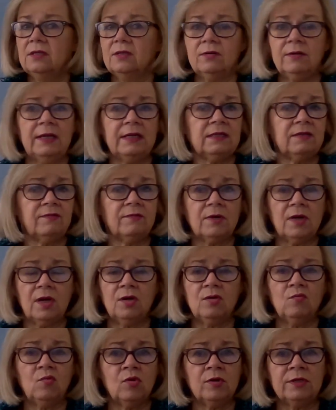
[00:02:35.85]
Don't ask for a
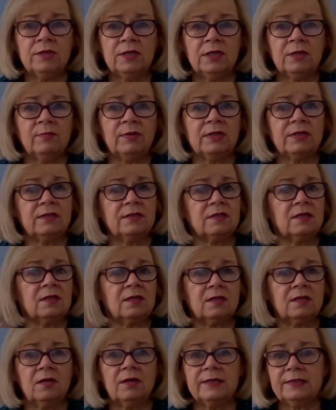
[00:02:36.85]
home warranty because it's
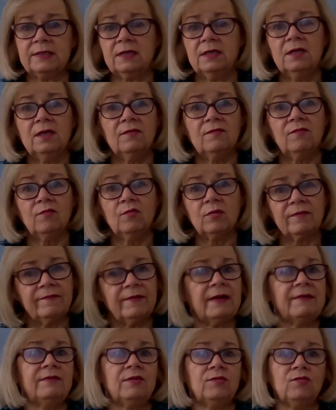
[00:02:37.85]
going to cost $400
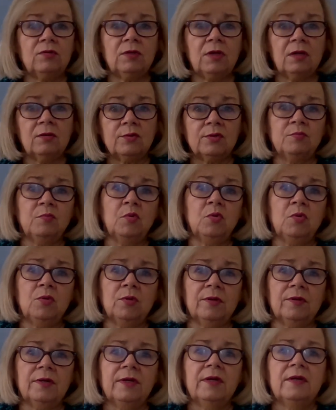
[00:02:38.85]
to $500
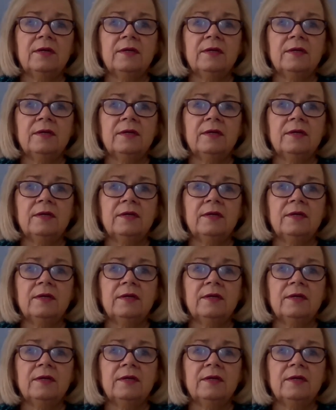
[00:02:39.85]
more.